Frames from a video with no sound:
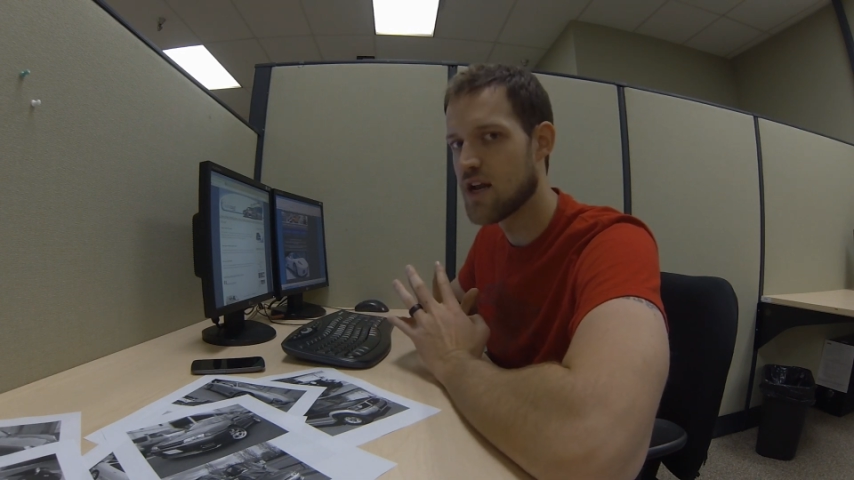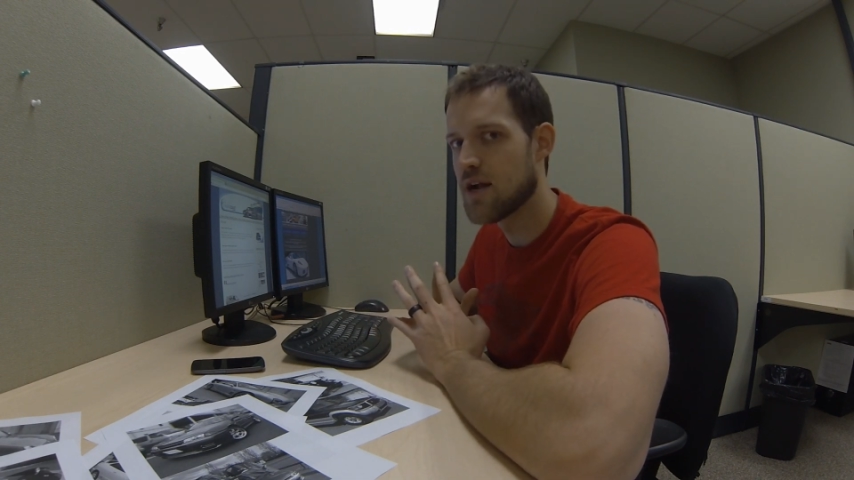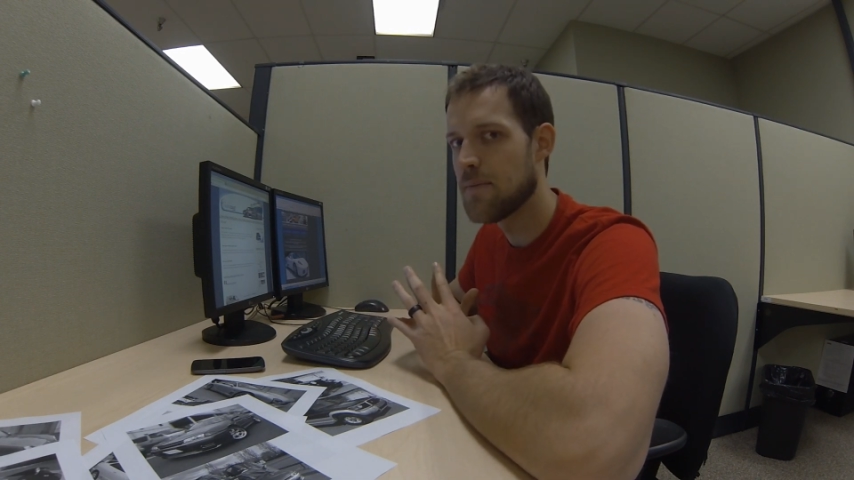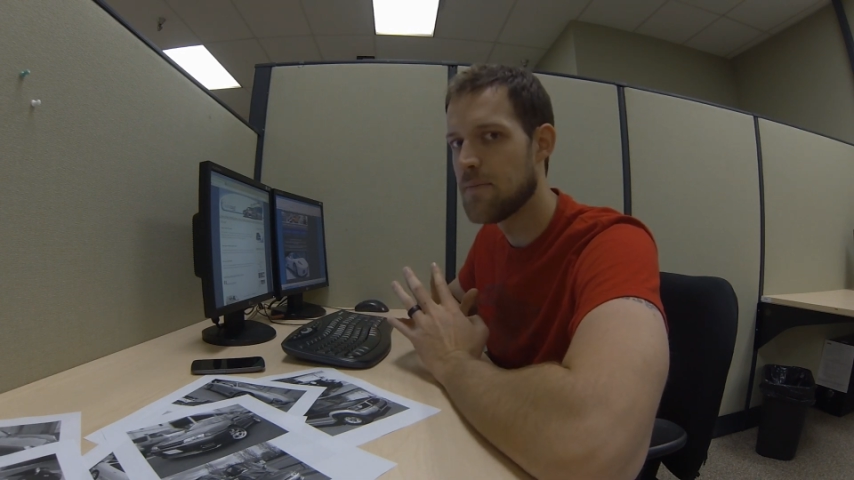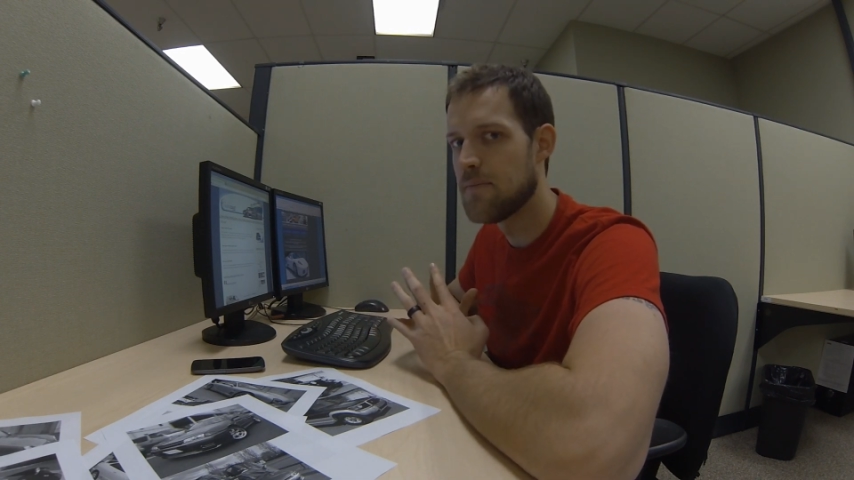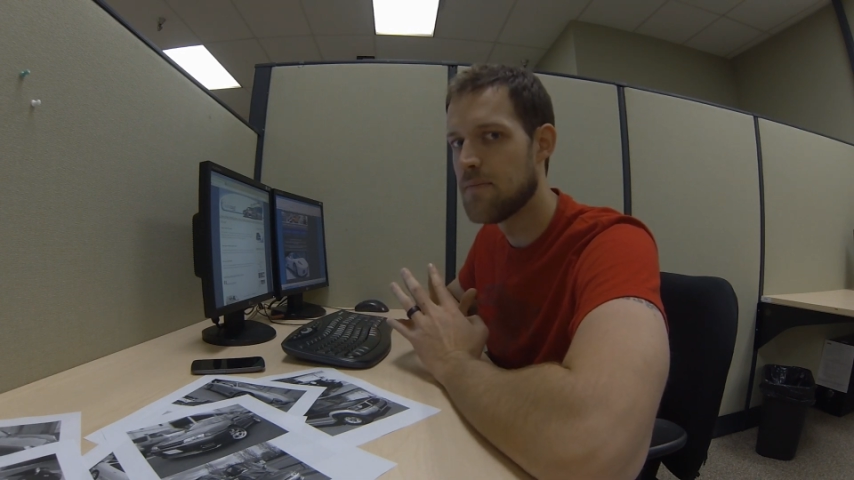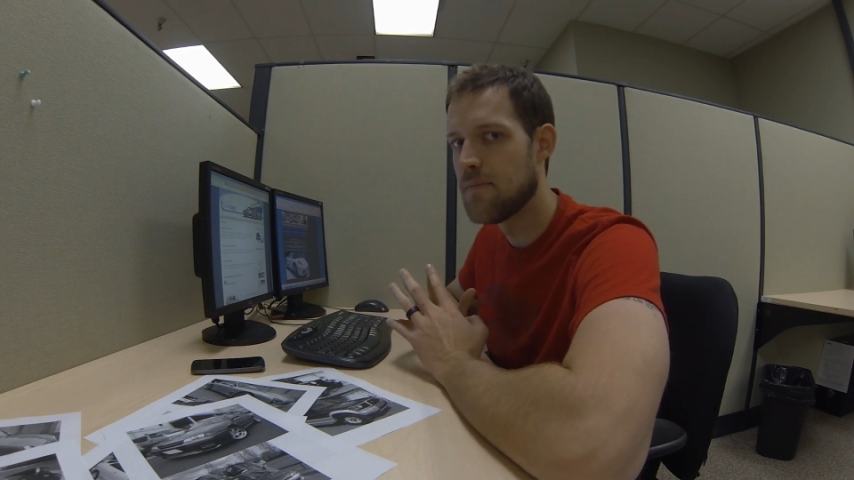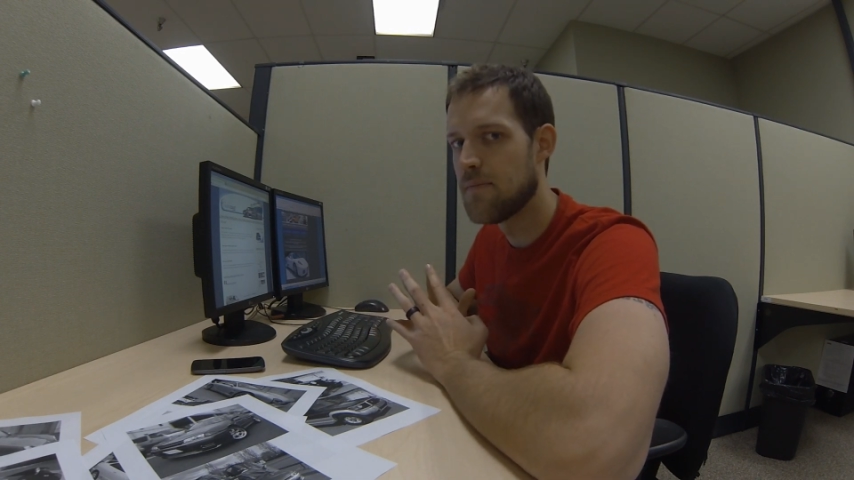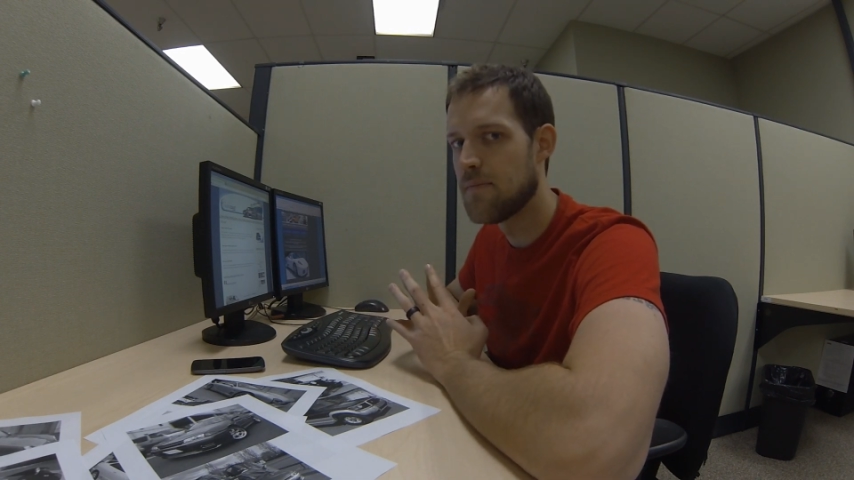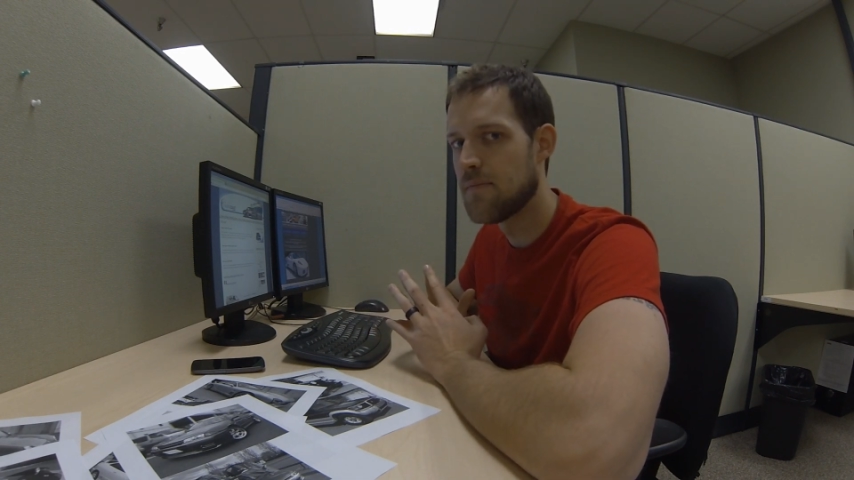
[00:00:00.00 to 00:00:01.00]
eh?
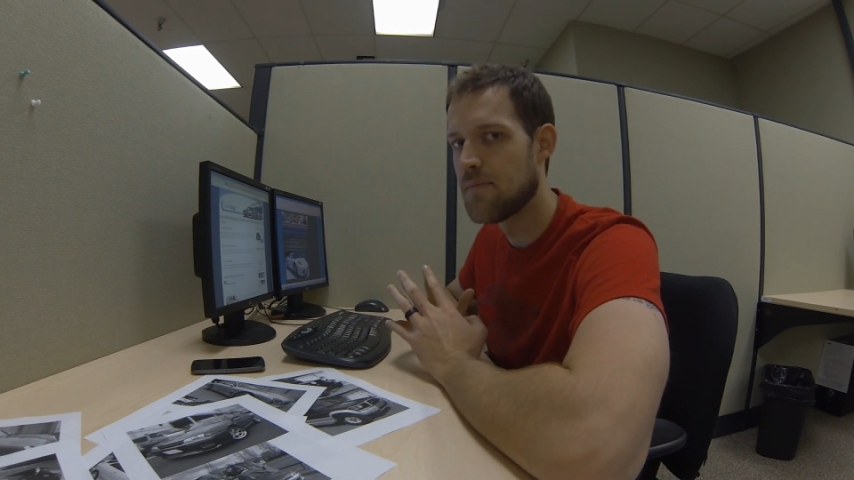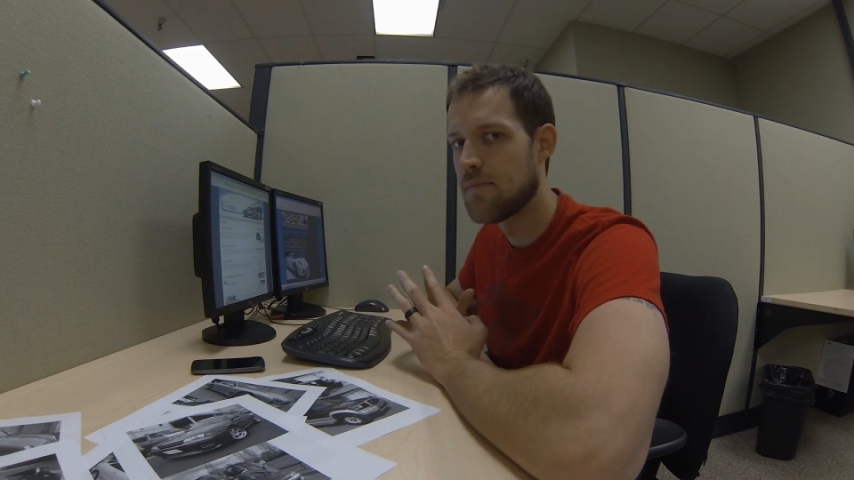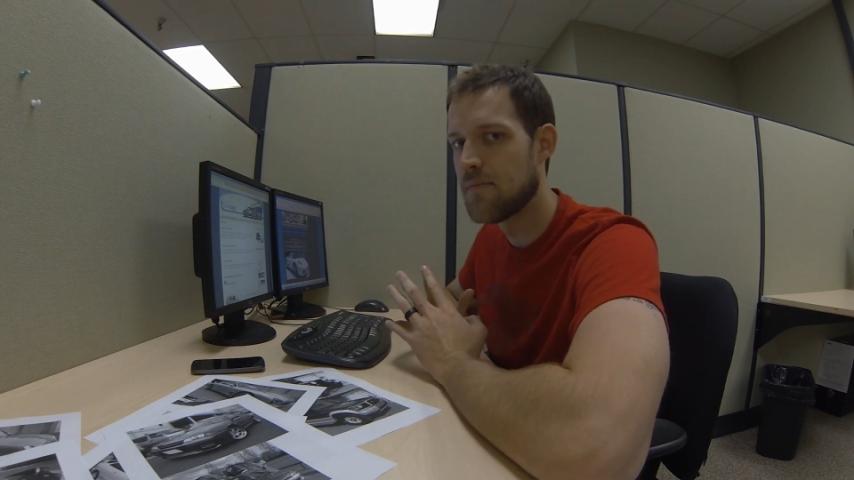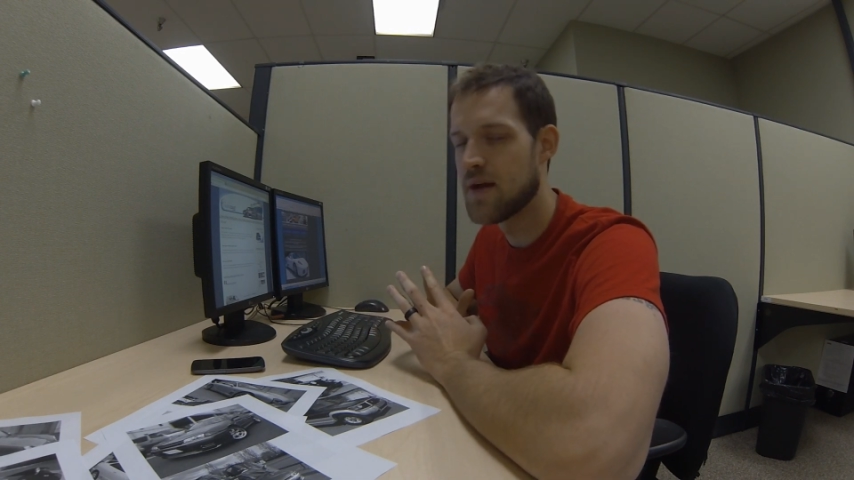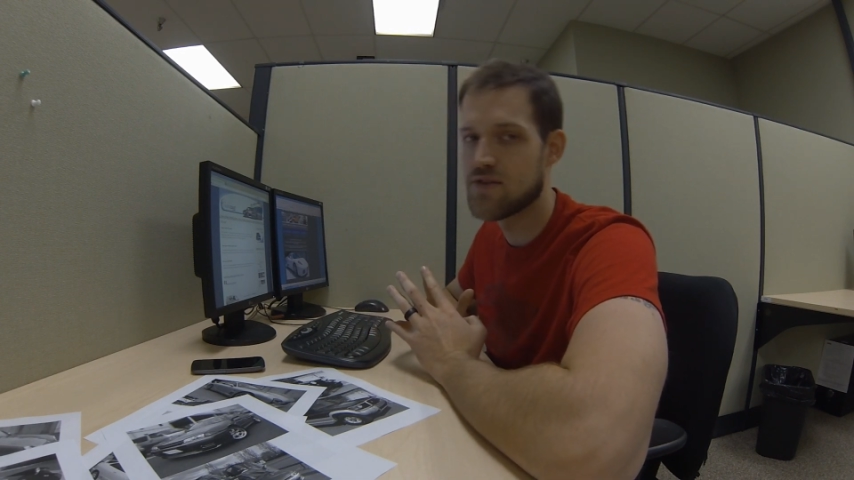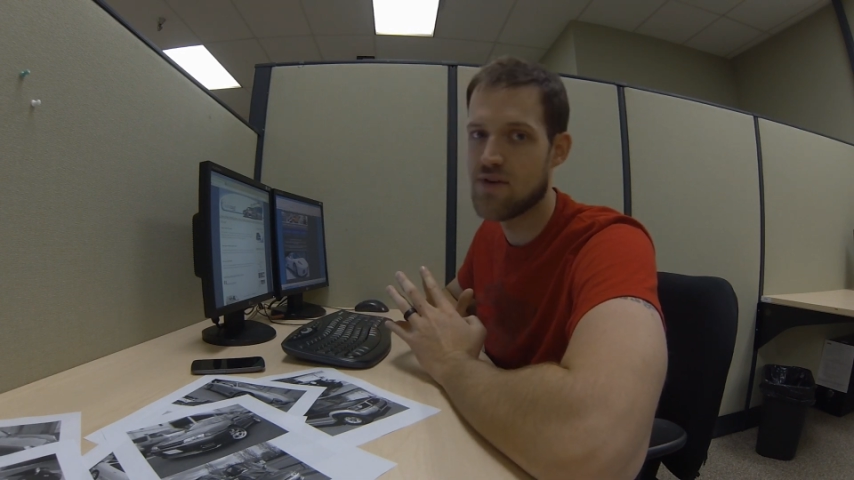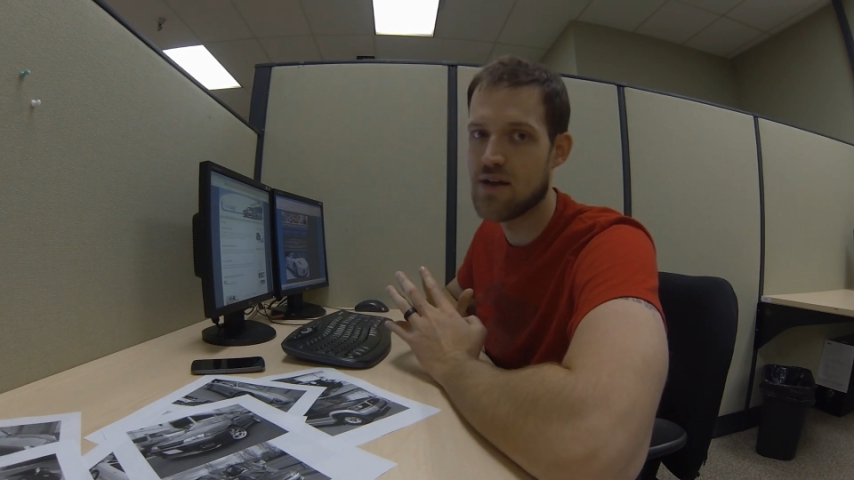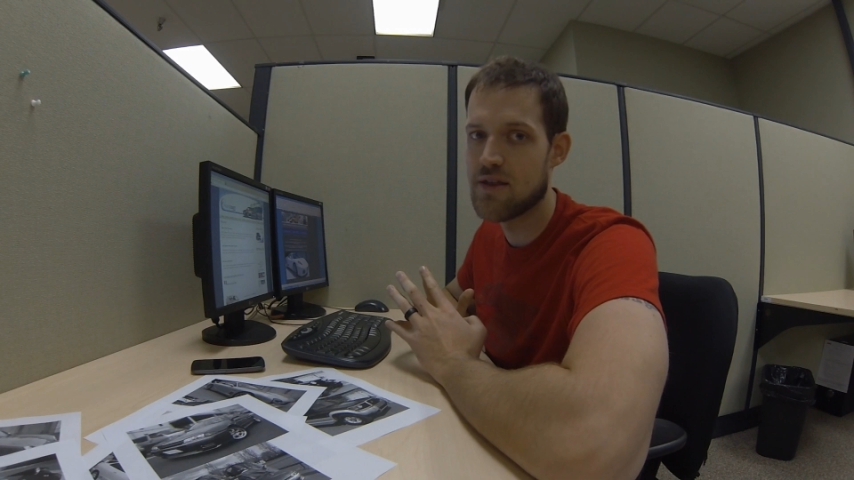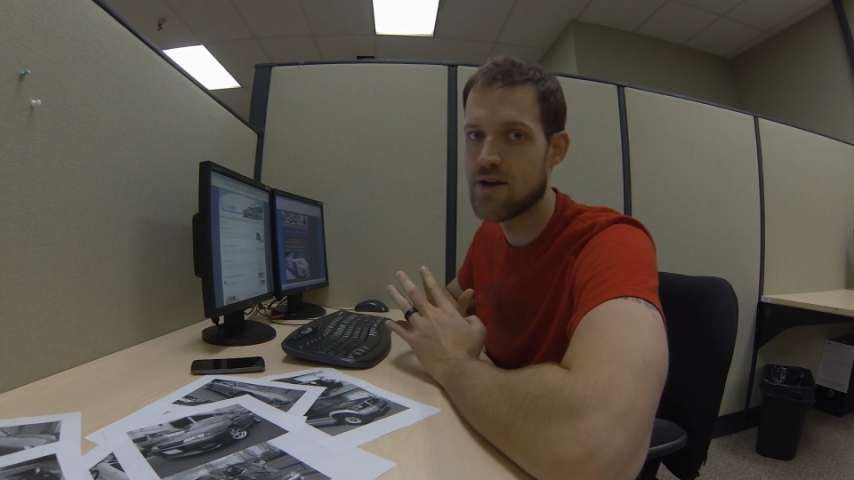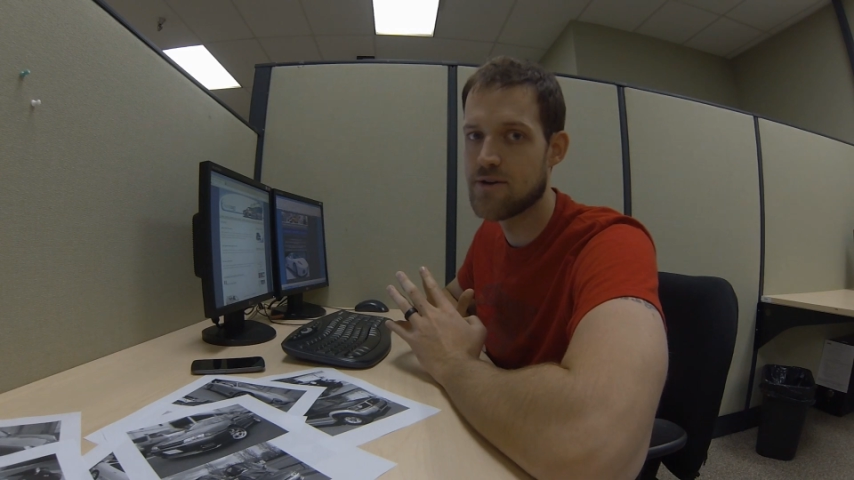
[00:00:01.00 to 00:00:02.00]
That's what I
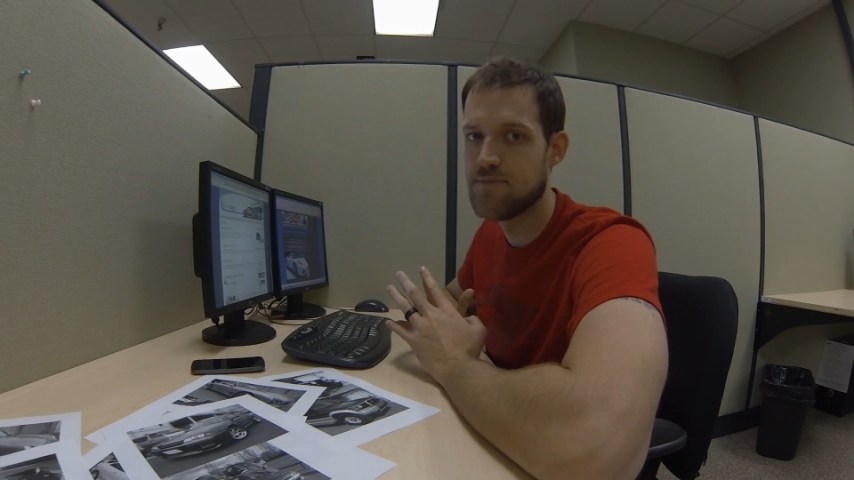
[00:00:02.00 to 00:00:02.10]
thought.